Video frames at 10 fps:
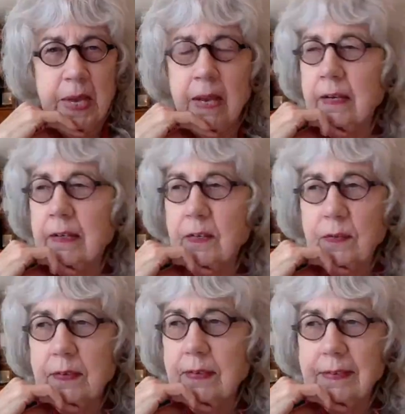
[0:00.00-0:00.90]
And
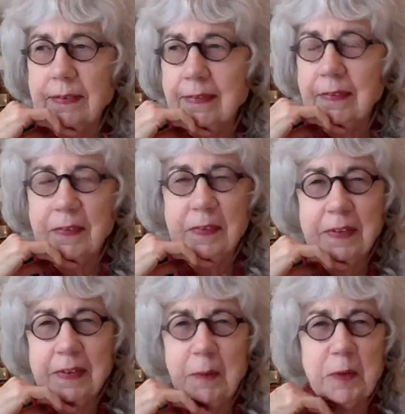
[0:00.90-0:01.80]

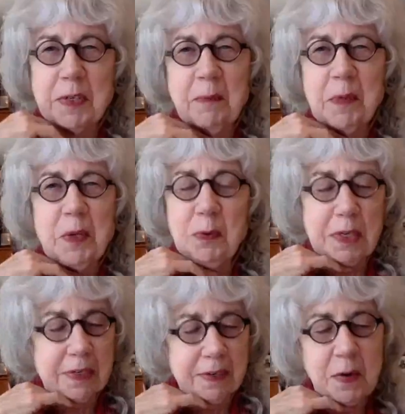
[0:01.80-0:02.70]
it was something you
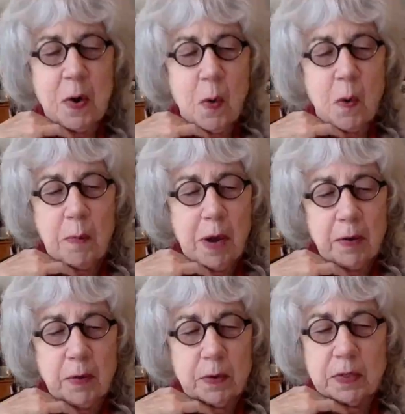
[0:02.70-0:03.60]
didn't know
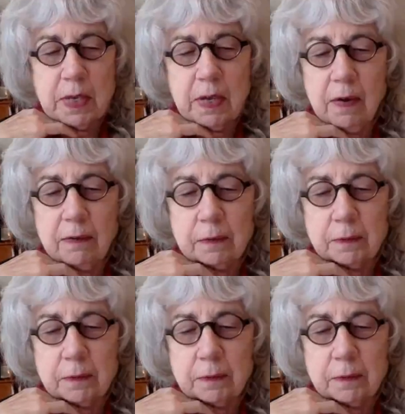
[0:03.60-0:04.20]
about yourself.